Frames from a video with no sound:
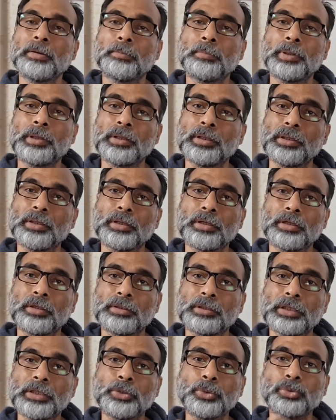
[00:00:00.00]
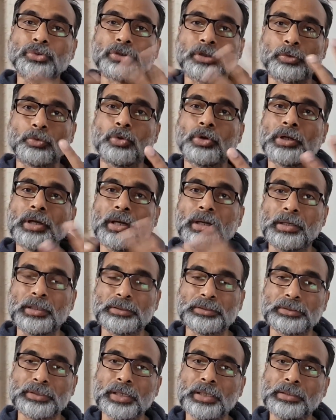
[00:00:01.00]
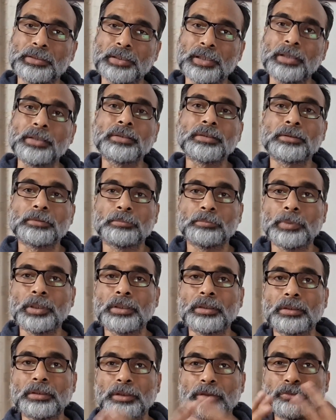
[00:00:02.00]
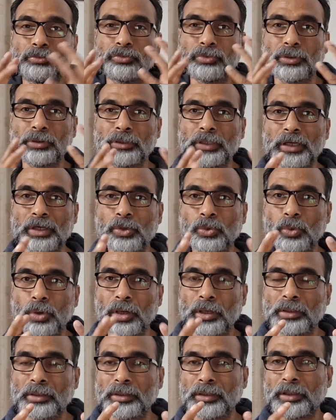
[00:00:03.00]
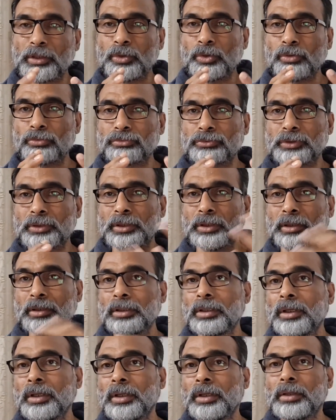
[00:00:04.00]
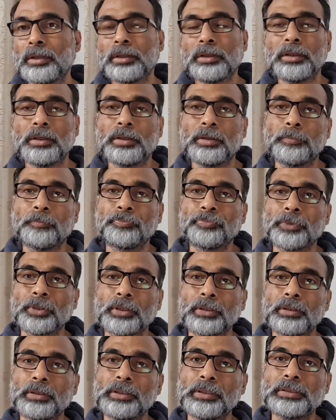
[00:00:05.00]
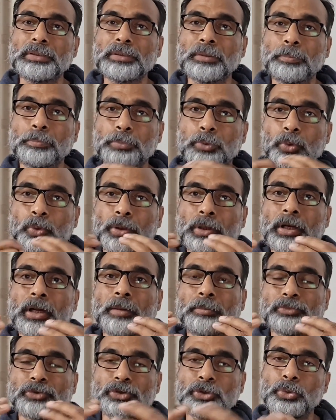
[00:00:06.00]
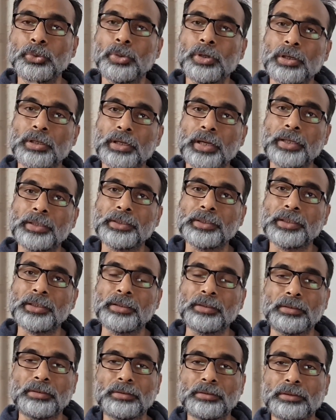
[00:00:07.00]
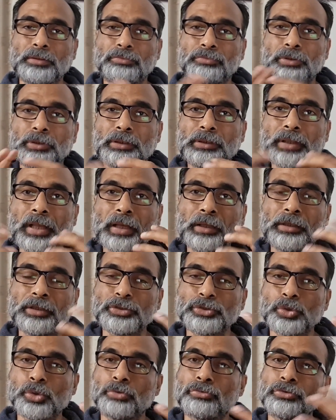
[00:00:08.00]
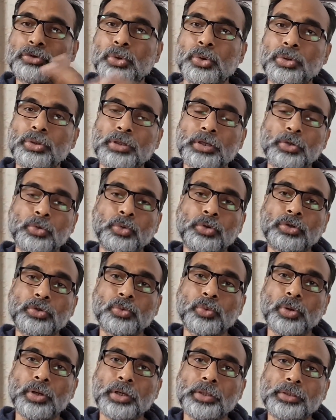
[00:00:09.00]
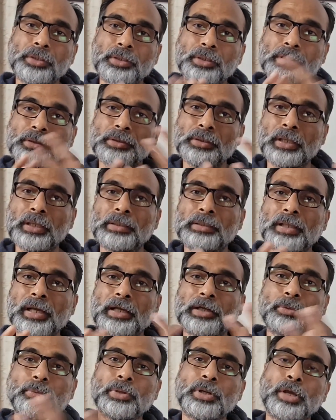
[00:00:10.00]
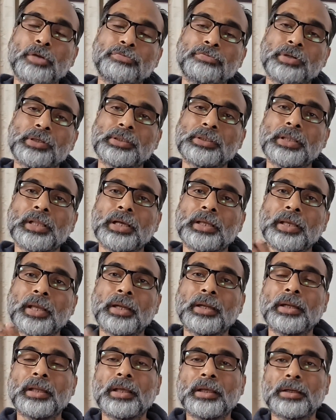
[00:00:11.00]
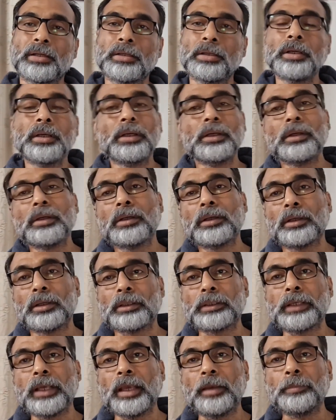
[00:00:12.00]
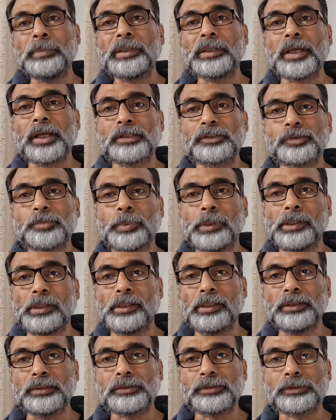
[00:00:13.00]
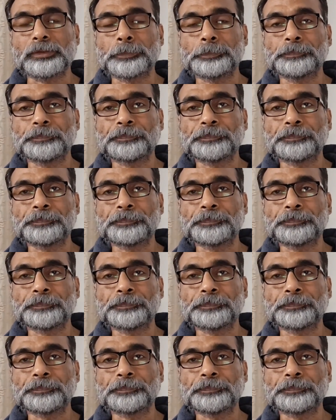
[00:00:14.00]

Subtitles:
But the user won't understand that. But if the quality of the in programs you are writing, if that is of not a good quality, then that will affect the entire gaming experience.